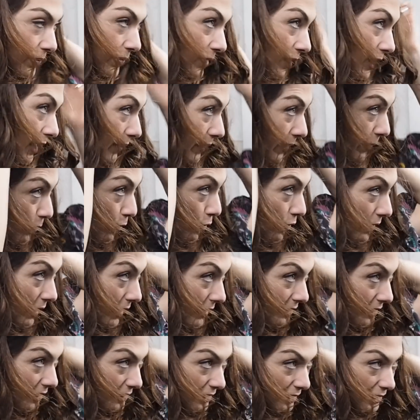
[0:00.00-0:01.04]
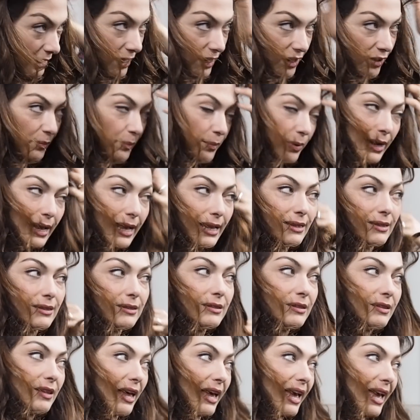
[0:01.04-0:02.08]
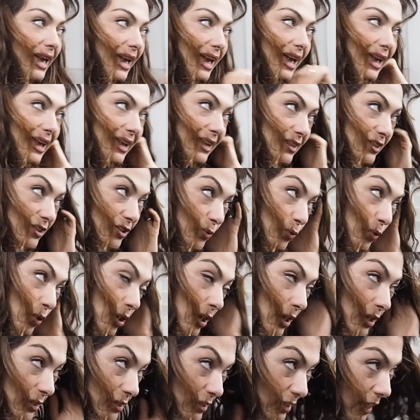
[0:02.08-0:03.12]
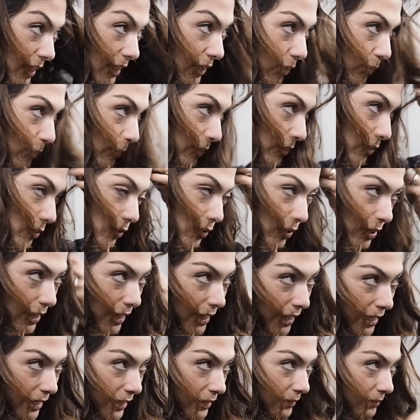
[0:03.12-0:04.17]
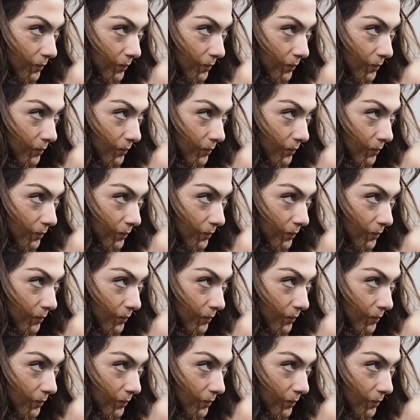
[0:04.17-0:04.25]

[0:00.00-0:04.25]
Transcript: And then what that does, it kind of blends the hair into what's going on with your hair.